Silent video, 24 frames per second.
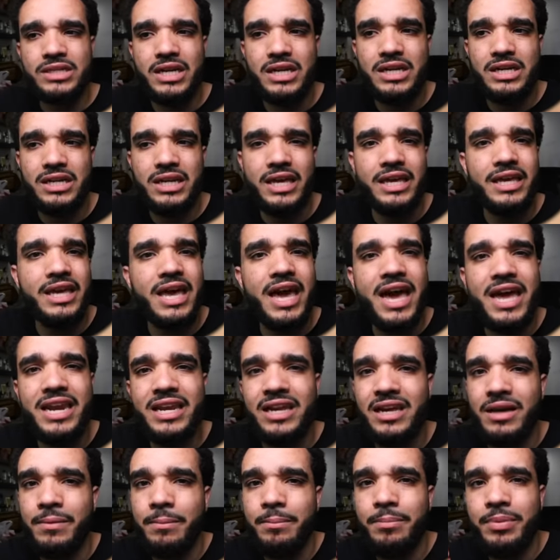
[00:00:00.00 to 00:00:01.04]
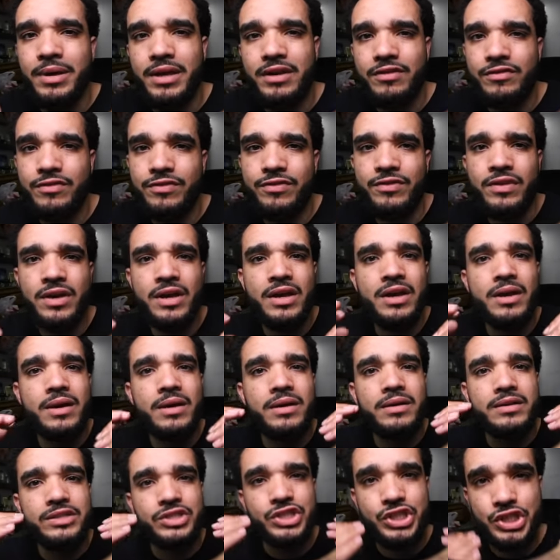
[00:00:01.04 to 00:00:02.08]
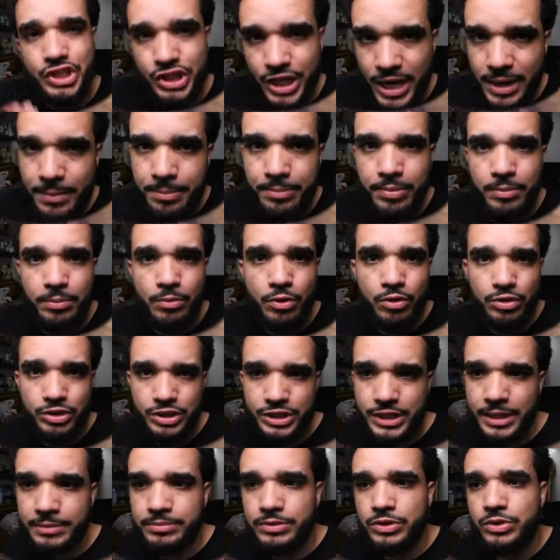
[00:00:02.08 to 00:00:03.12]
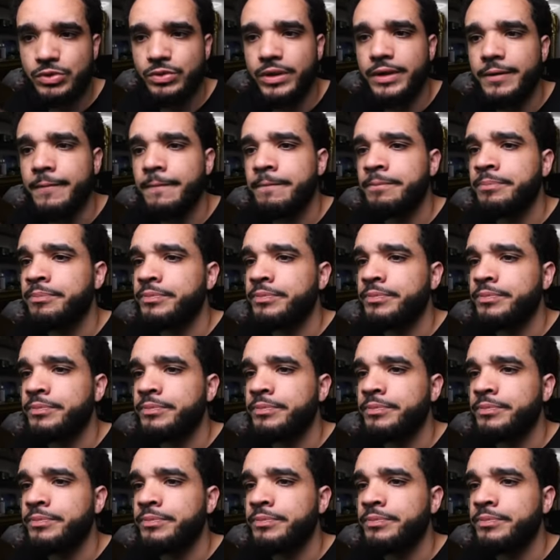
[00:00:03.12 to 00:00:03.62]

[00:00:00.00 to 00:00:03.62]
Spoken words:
kind of like adding a bit of shape, more shape to it.